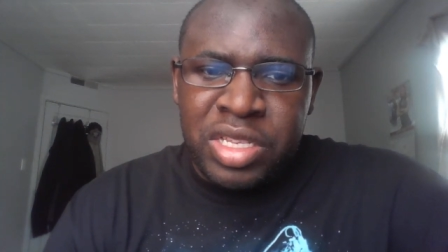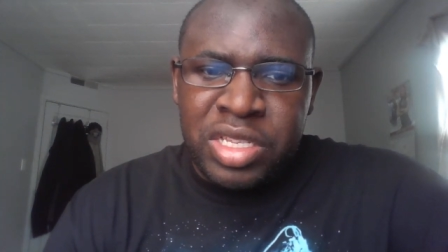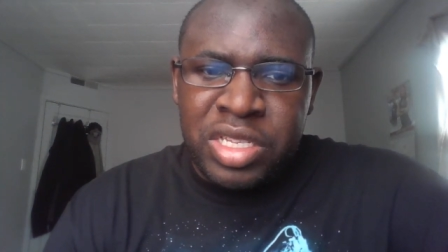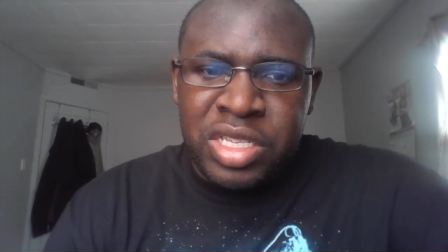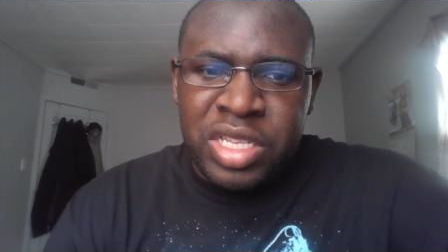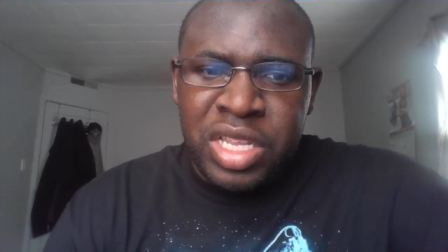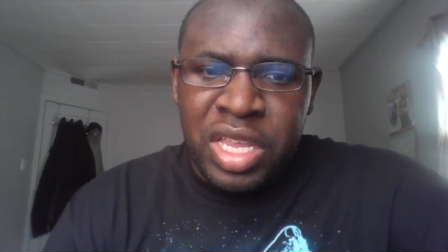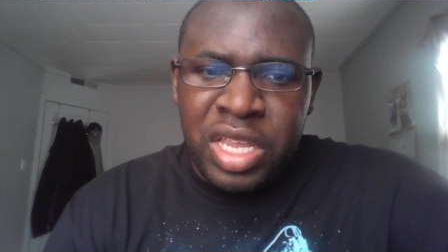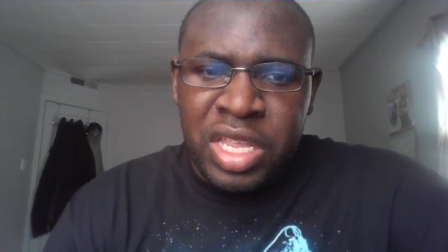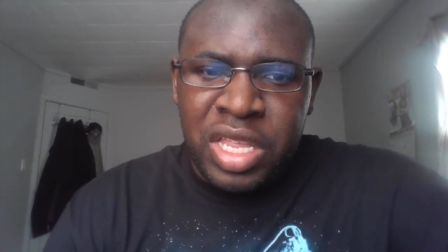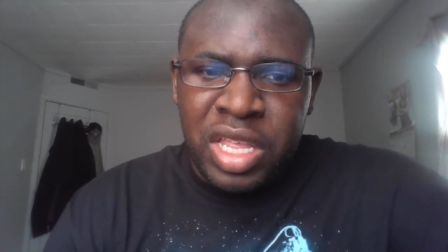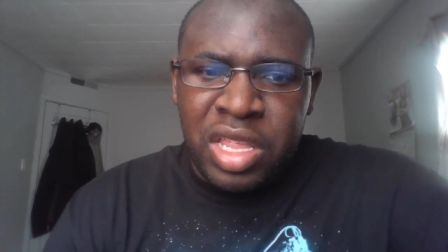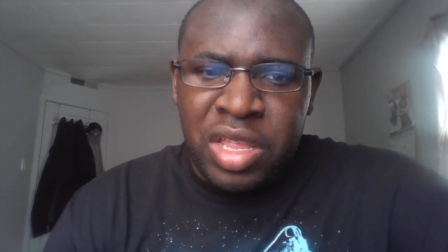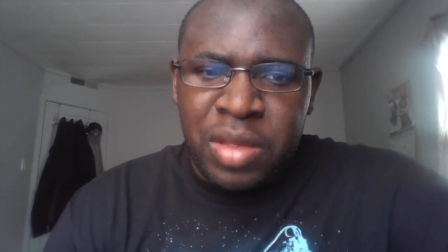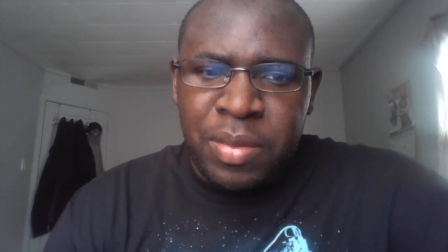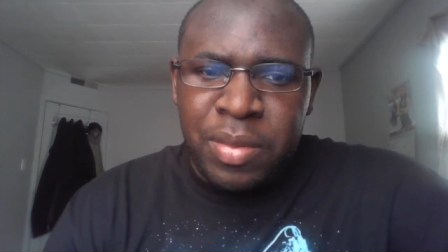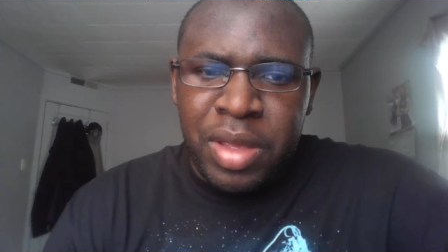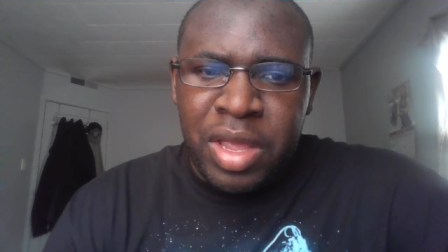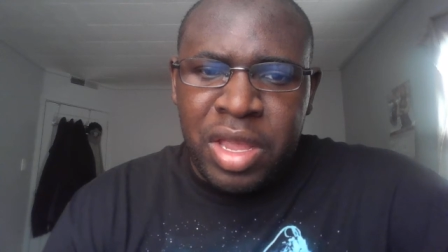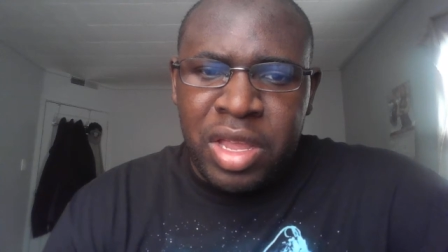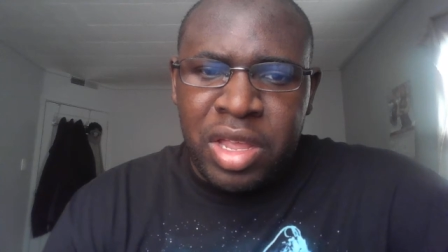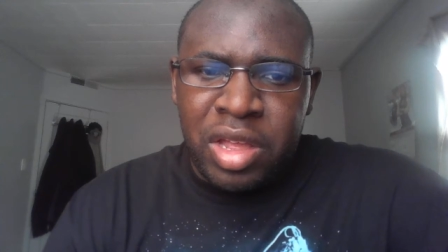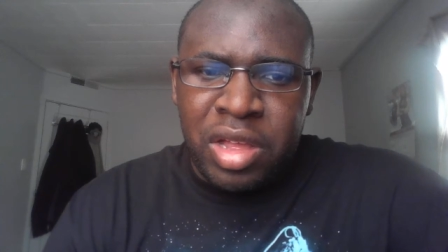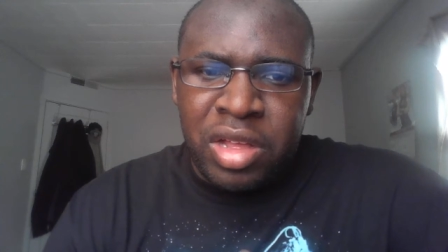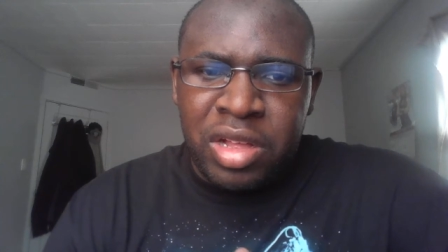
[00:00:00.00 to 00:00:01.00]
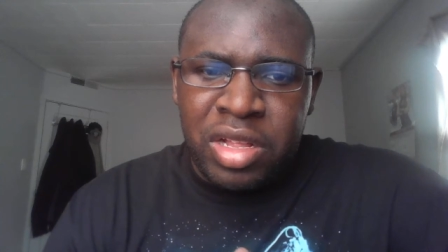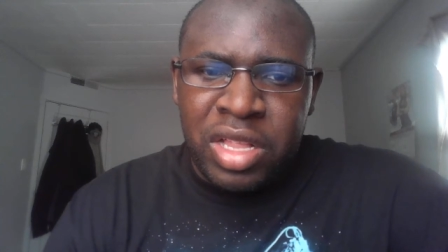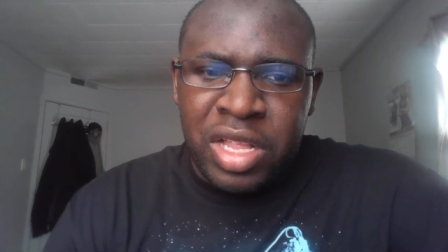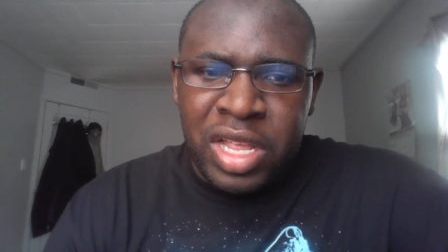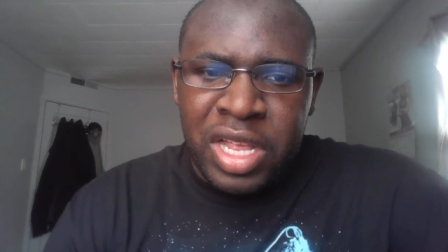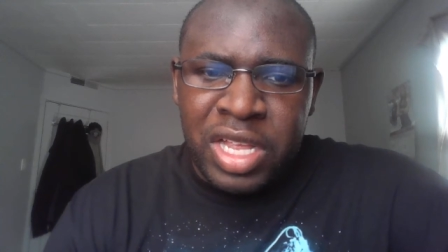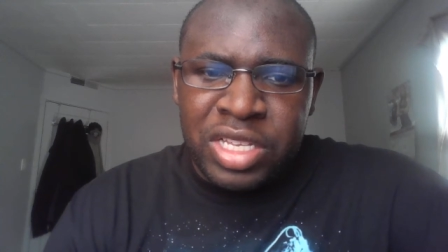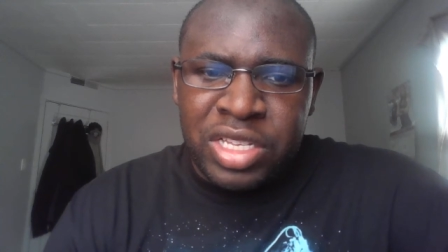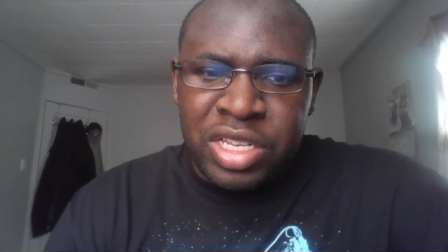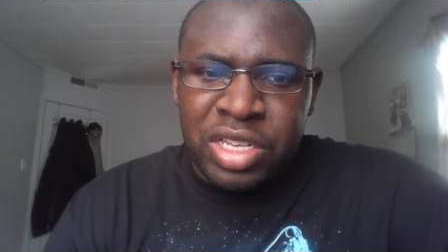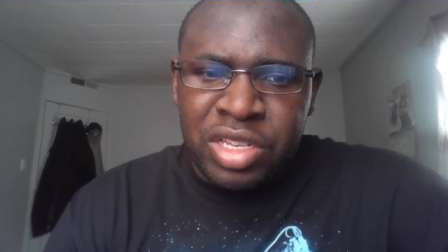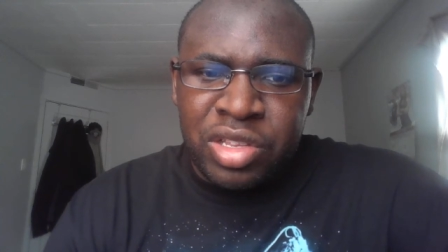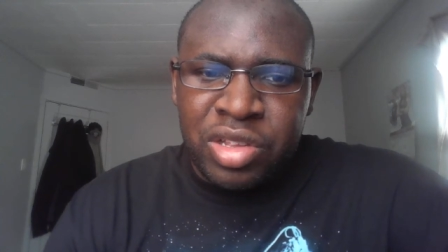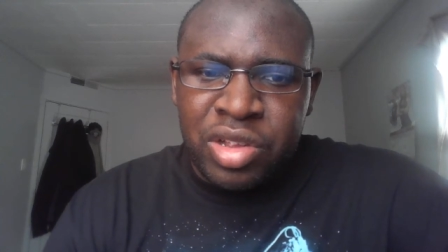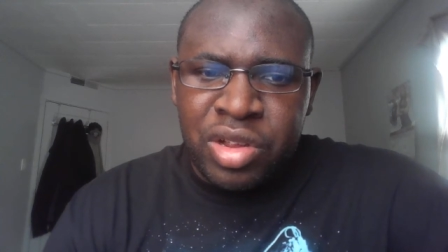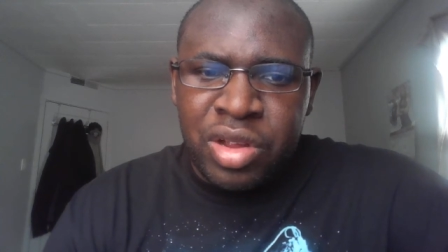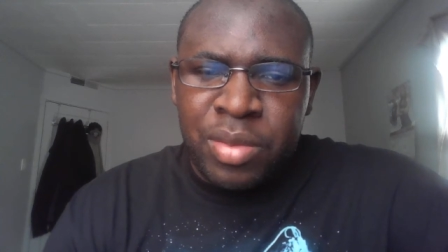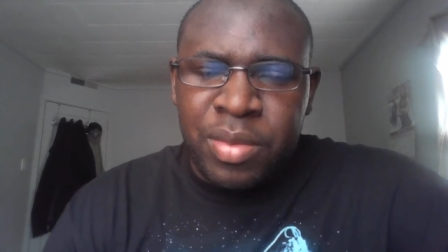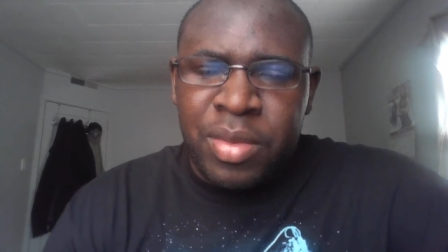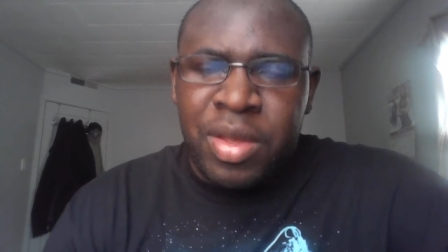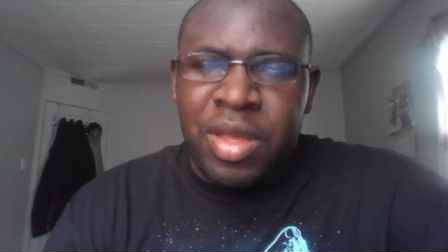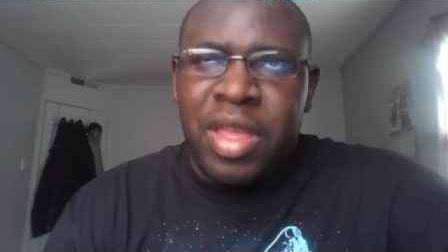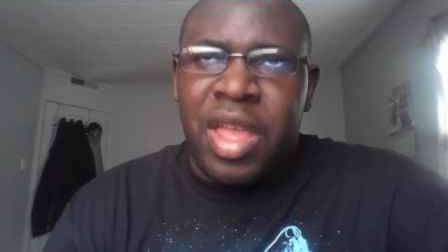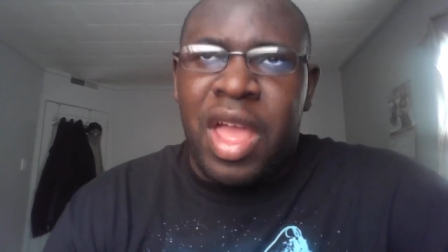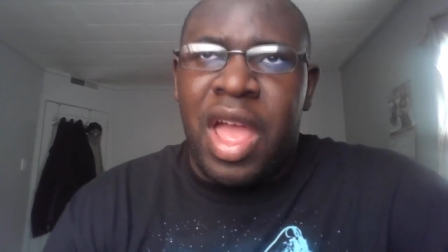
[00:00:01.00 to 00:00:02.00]
seen in the Mae Young Classic
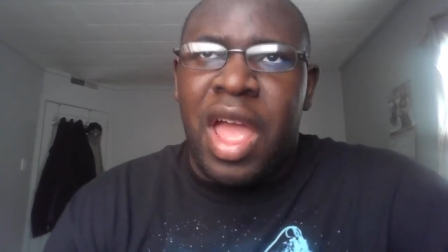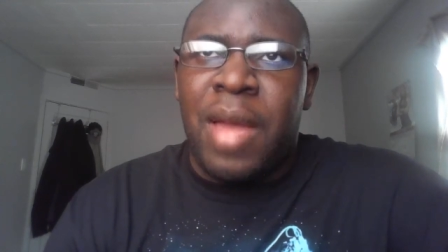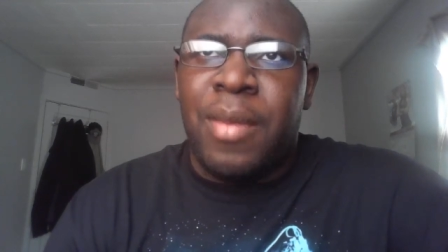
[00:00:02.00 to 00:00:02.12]
tournament,